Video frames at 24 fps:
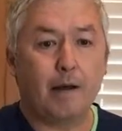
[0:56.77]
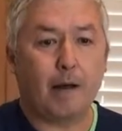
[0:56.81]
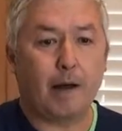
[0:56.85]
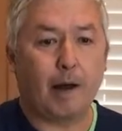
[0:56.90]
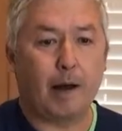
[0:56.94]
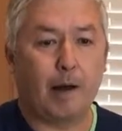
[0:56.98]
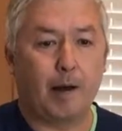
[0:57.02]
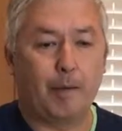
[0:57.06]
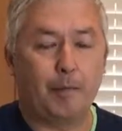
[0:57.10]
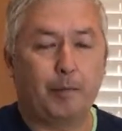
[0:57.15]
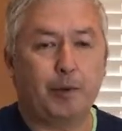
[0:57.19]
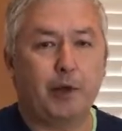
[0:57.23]

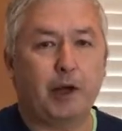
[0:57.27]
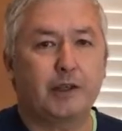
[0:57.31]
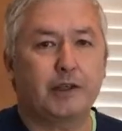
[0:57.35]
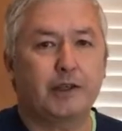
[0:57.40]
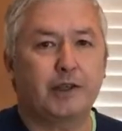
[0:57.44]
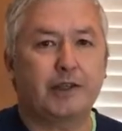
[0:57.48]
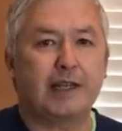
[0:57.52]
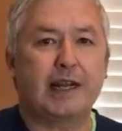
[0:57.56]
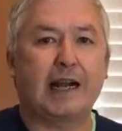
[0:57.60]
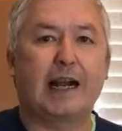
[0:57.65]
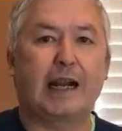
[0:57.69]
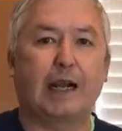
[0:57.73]
because
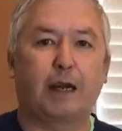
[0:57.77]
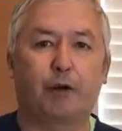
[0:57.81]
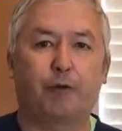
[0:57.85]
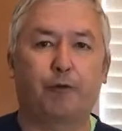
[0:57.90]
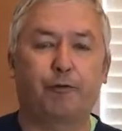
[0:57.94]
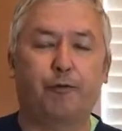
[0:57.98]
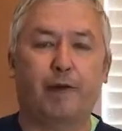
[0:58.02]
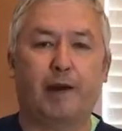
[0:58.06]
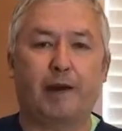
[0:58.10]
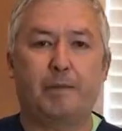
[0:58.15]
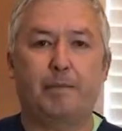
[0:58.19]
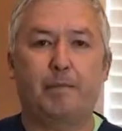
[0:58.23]
it's
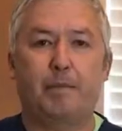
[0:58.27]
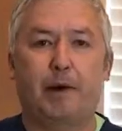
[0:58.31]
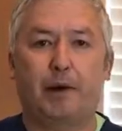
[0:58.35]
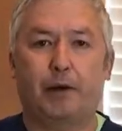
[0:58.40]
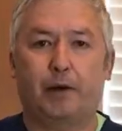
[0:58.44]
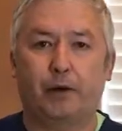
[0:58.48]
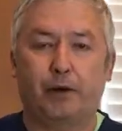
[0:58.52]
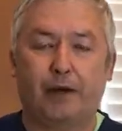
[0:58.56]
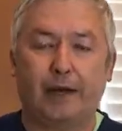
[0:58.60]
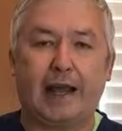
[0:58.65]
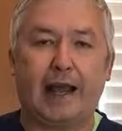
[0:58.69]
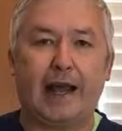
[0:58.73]
clarified
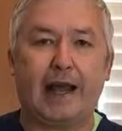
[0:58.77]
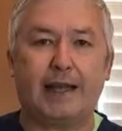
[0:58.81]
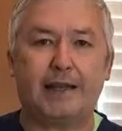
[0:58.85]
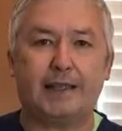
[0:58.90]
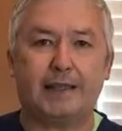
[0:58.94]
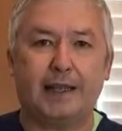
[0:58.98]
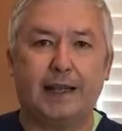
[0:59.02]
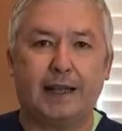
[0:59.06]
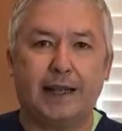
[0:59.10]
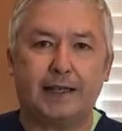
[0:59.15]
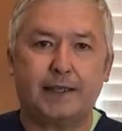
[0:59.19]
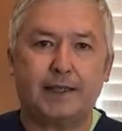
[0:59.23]
butter. It
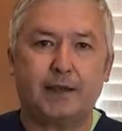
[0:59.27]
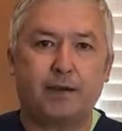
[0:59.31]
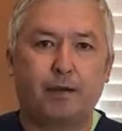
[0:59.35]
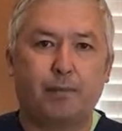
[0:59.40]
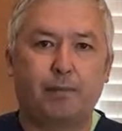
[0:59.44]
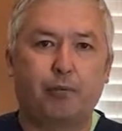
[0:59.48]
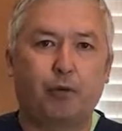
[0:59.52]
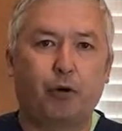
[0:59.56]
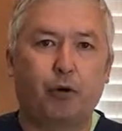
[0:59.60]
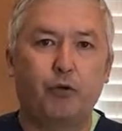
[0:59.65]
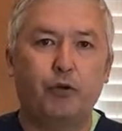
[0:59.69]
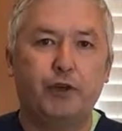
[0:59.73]
has less of the
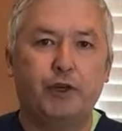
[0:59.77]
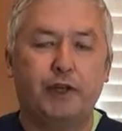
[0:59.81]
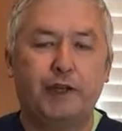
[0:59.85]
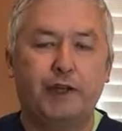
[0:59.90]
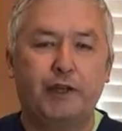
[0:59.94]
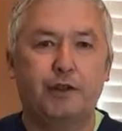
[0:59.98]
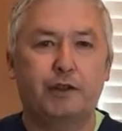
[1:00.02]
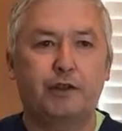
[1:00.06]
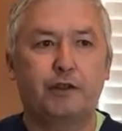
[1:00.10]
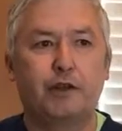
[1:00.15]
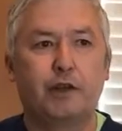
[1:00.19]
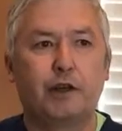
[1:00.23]

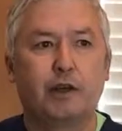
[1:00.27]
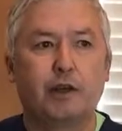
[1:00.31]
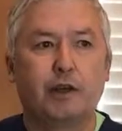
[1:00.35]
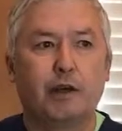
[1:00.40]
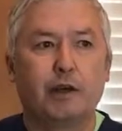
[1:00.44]
proteins